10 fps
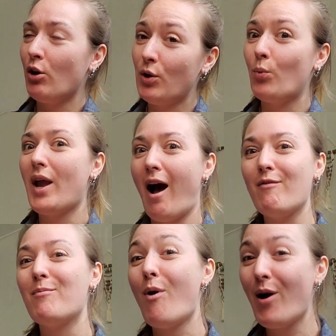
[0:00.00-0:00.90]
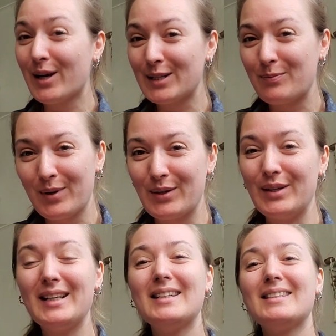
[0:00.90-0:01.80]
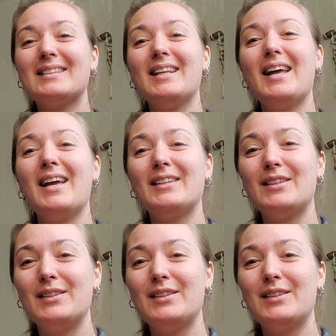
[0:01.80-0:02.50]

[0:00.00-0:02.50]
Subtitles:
that we have more experience, that